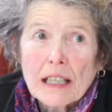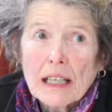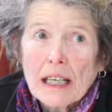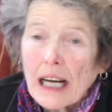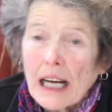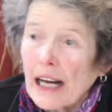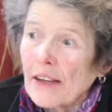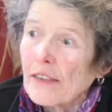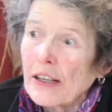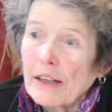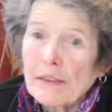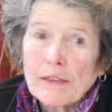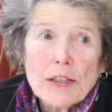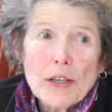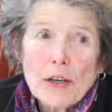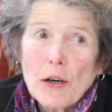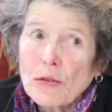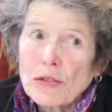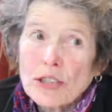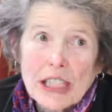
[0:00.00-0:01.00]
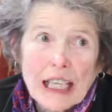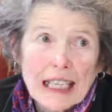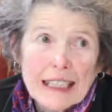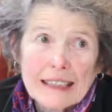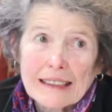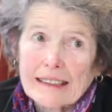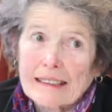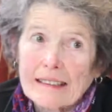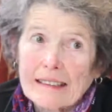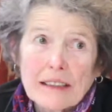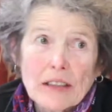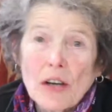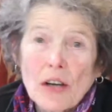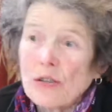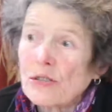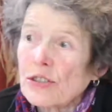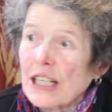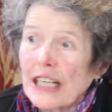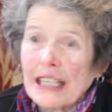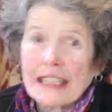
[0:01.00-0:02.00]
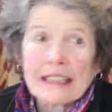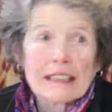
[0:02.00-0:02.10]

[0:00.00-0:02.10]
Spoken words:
And their relatives are